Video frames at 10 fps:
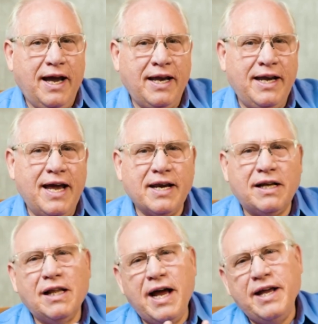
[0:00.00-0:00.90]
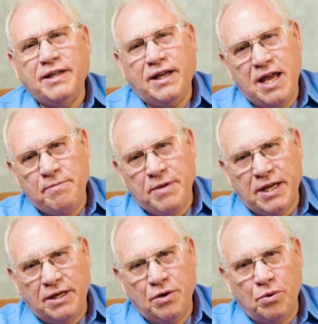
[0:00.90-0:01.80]
and he had a client that came
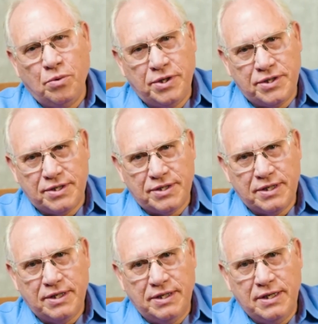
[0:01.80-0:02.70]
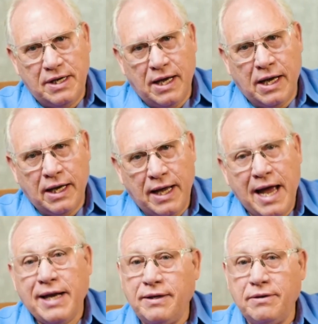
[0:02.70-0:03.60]
in who
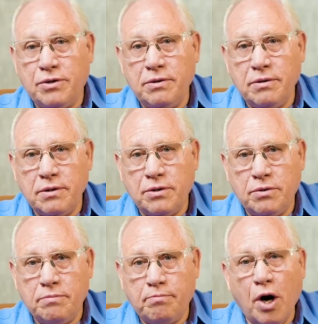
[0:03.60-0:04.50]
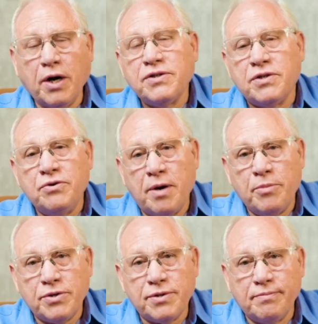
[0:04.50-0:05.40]
had Parkinson
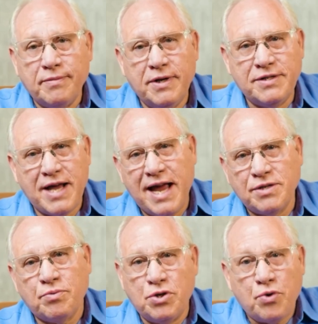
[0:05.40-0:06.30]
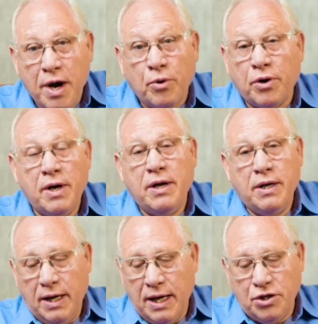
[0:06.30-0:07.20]
tremors. His hands would tremor
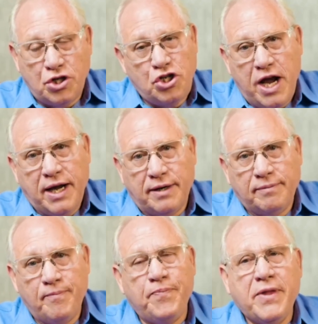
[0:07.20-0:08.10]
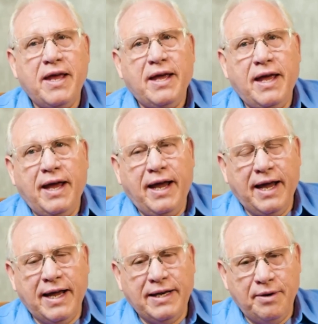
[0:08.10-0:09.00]
and just shake.
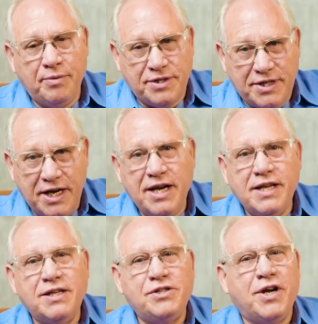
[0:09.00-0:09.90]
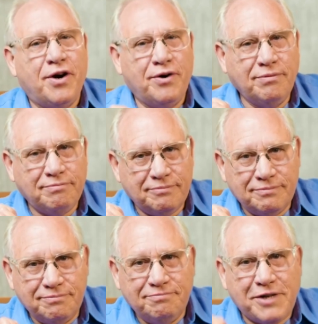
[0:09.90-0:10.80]
And he was sitting in the chair.
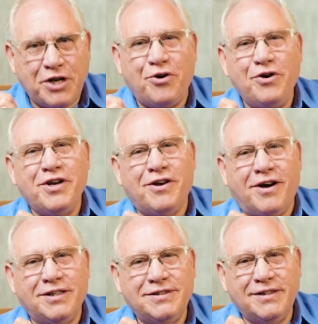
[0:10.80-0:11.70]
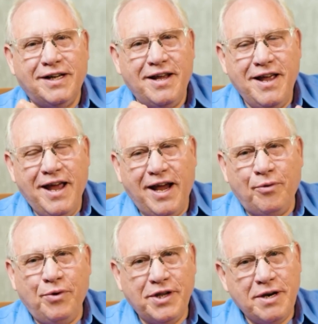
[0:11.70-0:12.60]
They turned it on,
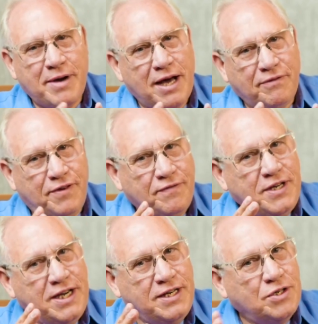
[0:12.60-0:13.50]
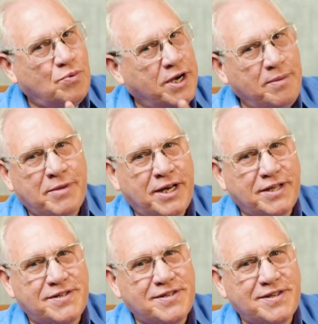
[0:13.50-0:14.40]
and within about 15 to 20
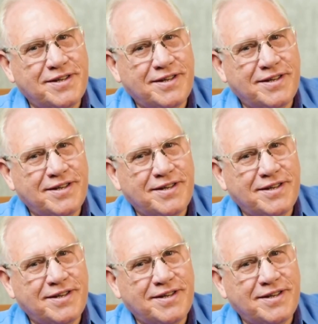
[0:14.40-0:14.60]
minutes,